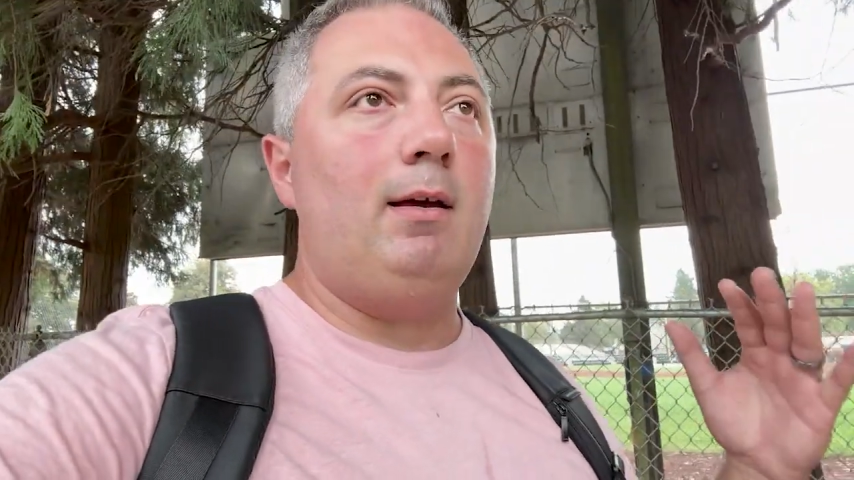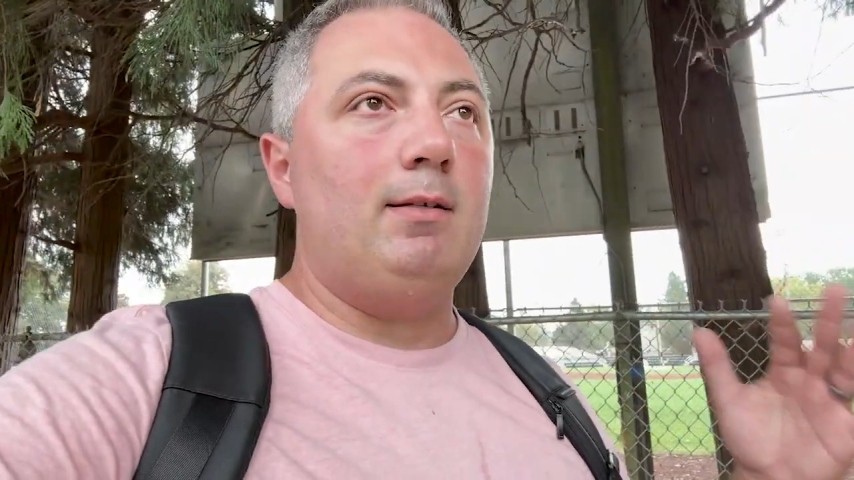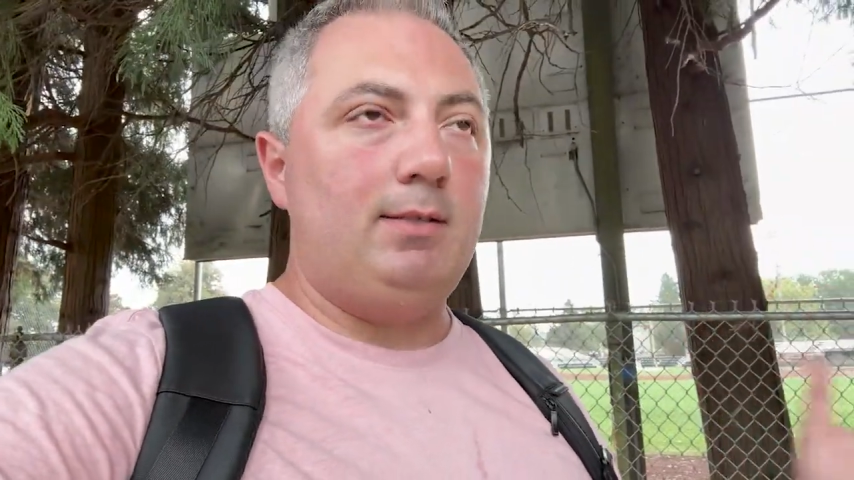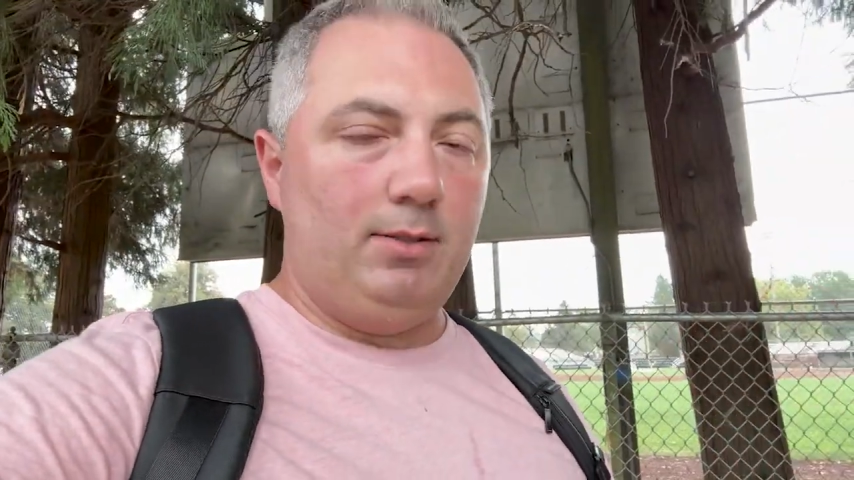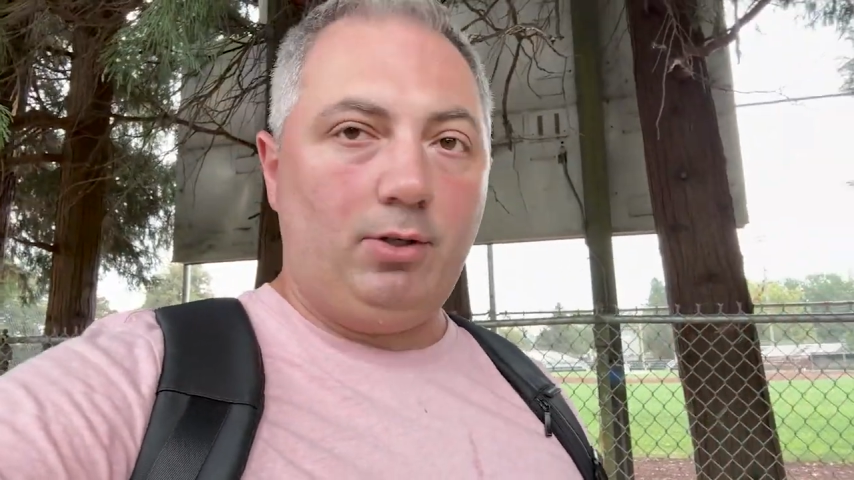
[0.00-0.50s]

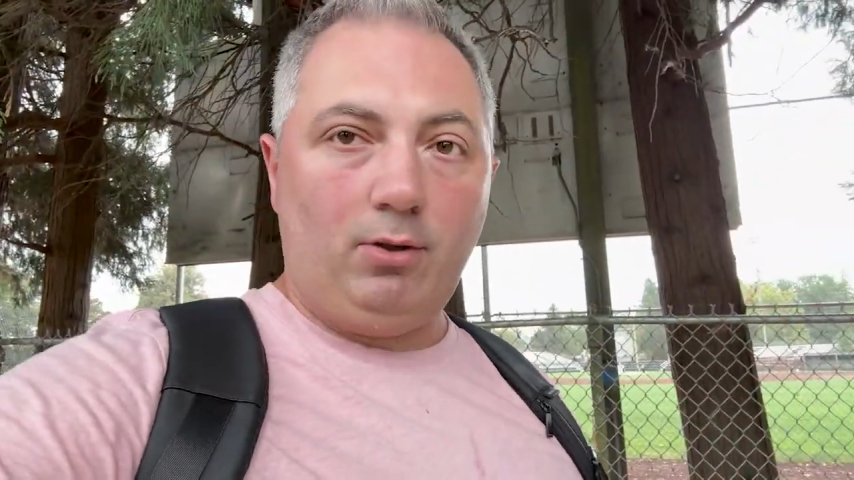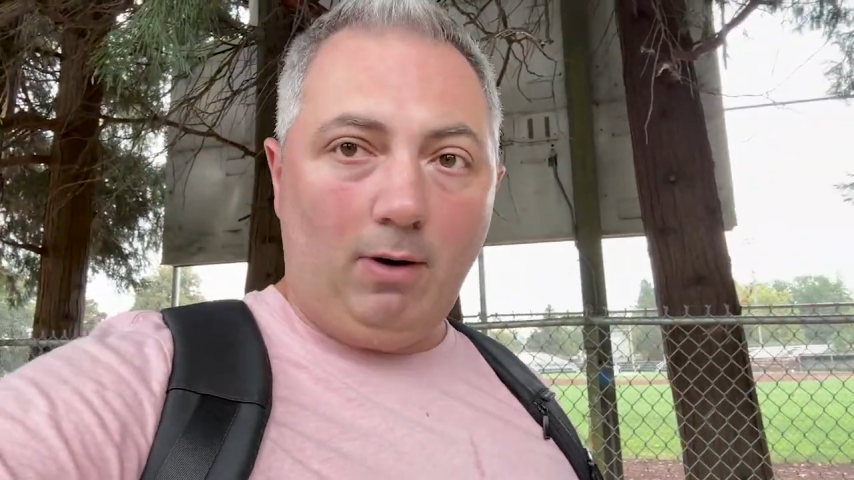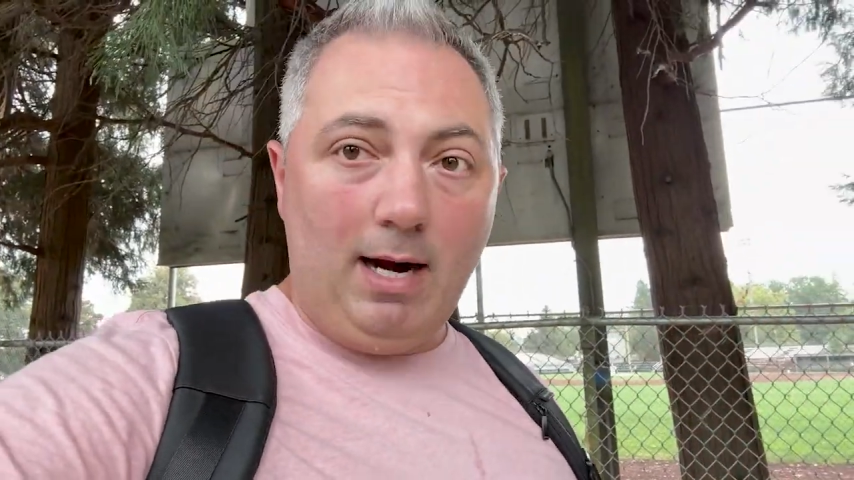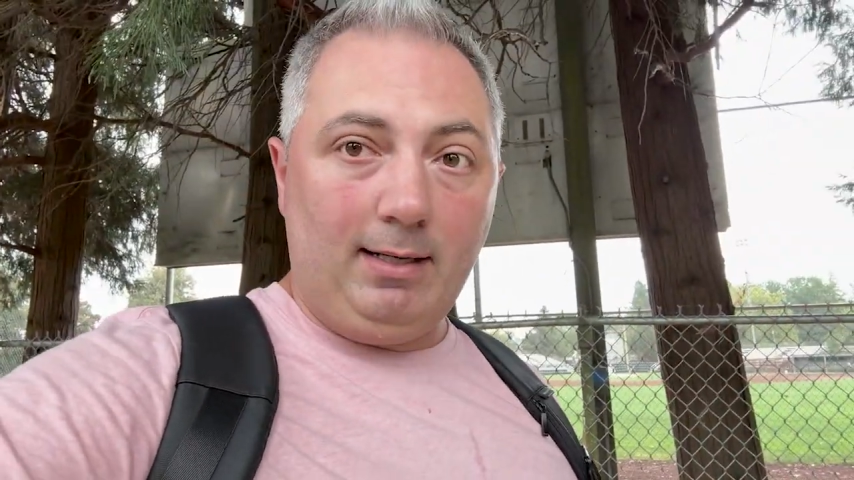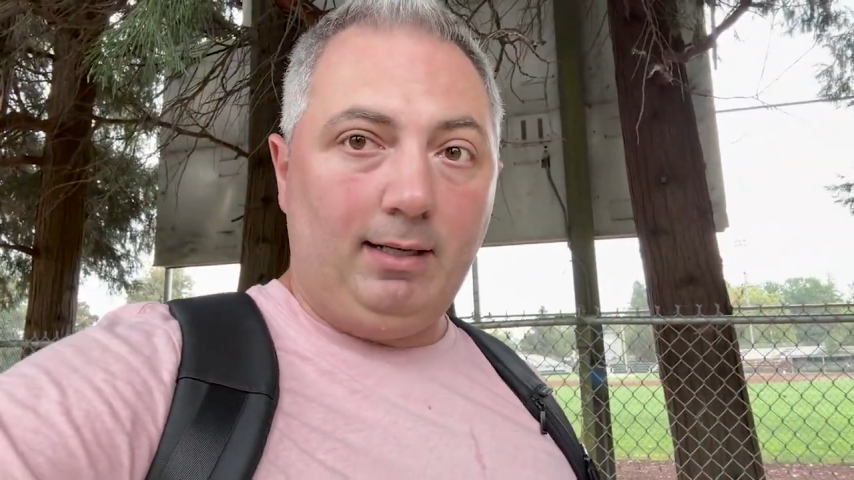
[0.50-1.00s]
since you're
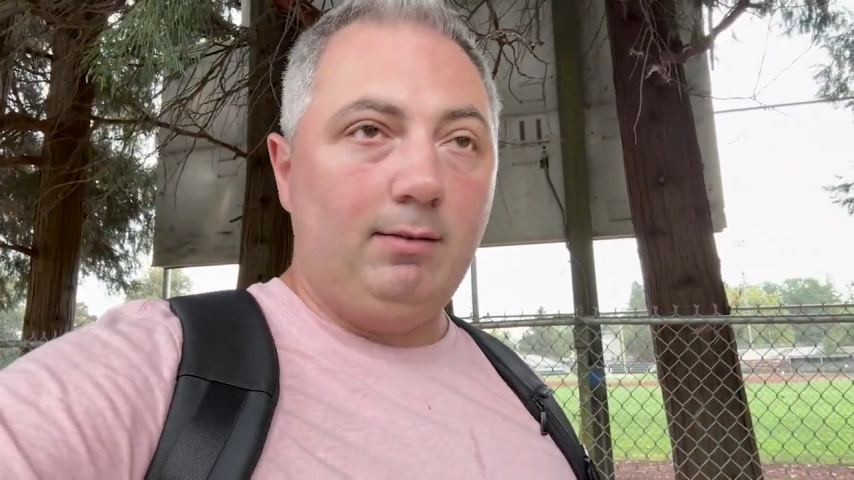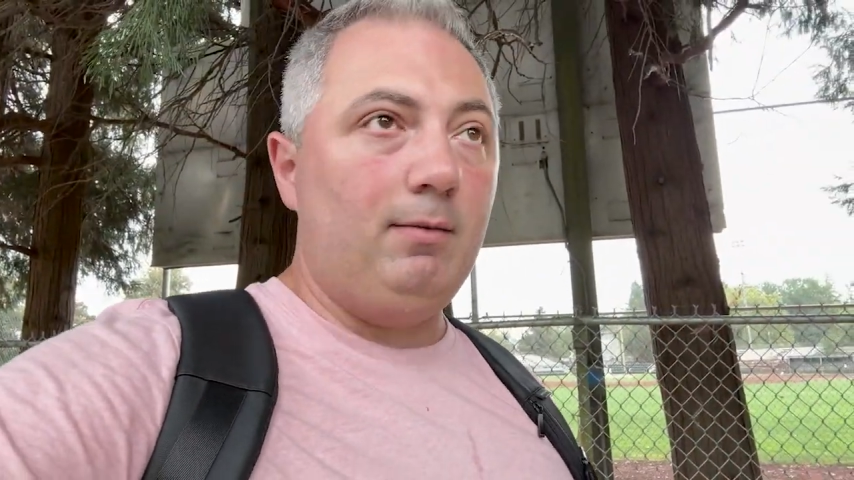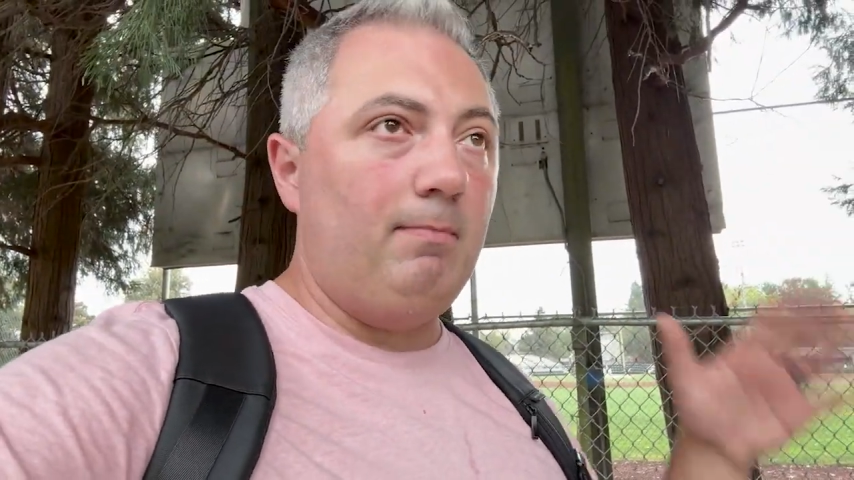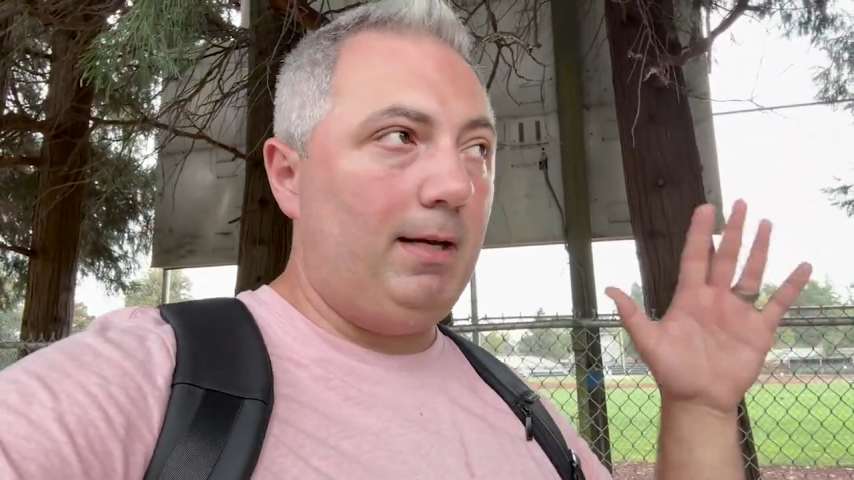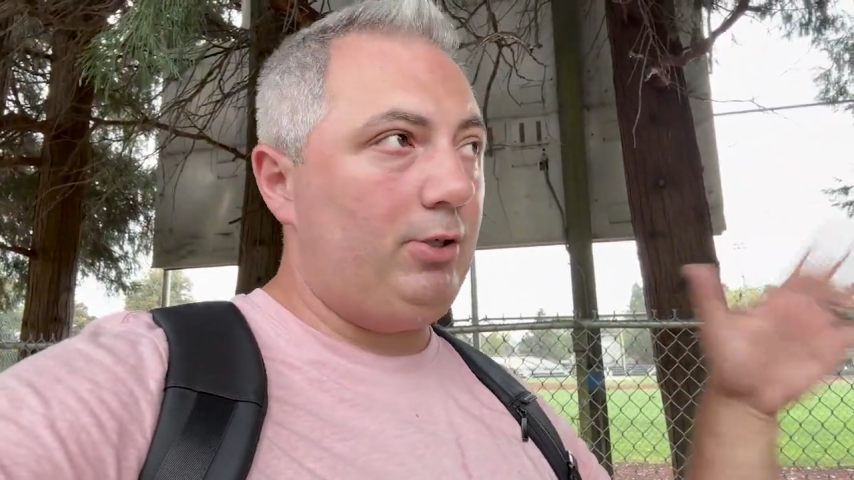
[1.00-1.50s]
grinding, make